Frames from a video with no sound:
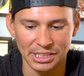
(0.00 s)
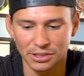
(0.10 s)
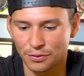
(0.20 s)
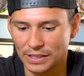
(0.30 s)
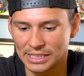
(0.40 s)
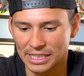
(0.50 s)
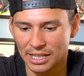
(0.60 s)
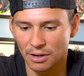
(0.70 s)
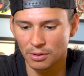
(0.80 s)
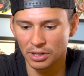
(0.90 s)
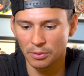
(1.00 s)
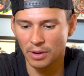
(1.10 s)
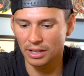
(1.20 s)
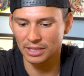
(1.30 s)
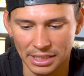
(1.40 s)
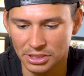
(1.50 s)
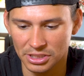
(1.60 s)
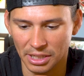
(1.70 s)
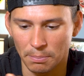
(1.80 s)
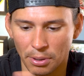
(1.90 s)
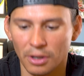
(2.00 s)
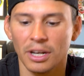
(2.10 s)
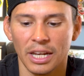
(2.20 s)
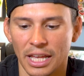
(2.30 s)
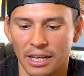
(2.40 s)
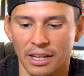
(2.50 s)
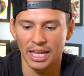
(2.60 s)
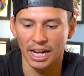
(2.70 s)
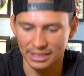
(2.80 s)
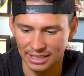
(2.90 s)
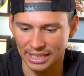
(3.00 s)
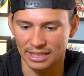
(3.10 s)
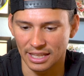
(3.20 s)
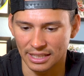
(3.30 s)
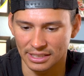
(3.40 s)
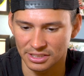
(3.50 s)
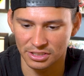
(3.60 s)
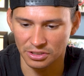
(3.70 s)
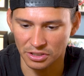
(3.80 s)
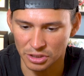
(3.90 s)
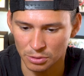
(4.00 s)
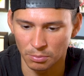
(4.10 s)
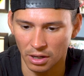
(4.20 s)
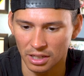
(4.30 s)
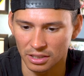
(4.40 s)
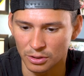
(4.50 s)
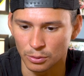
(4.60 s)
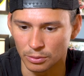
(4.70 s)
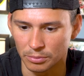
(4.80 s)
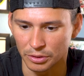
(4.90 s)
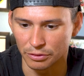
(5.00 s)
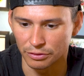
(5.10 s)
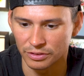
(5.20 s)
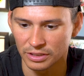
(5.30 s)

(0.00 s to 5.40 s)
It just fits in there really well. They just like put it in, and I like that. That's a smart, cool move.